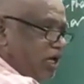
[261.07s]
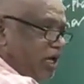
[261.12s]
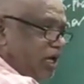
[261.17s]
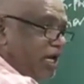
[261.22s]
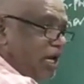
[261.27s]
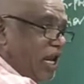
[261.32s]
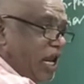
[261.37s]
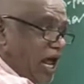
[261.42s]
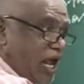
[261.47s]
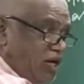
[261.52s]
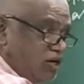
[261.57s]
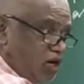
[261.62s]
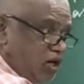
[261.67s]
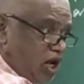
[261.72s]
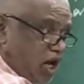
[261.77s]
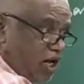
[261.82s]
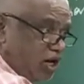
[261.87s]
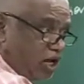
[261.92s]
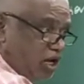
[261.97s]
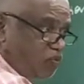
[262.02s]
glandular
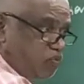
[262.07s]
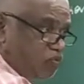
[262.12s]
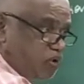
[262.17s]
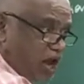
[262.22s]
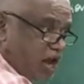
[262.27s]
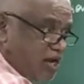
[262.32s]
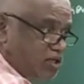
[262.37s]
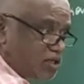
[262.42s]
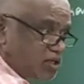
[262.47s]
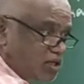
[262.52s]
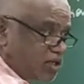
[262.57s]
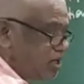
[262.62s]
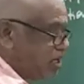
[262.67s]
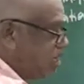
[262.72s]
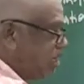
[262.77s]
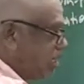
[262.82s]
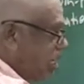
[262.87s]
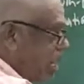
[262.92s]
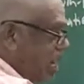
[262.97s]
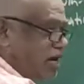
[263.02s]
or
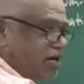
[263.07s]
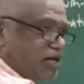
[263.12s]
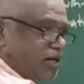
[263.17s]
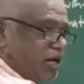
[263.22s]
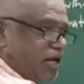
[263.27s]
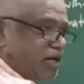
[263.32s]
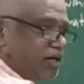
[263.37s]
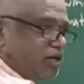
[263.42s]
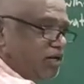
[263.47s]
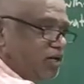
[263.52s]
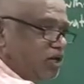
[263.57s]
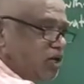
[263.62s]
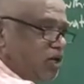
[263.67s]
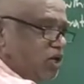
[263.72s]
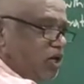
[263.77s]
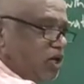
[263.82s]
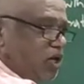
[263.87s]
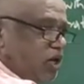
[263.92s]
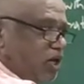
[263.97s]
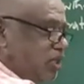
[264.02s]
fat? Glandular.
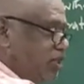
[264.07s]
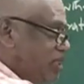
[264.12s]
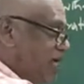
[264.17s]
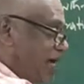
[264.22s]
The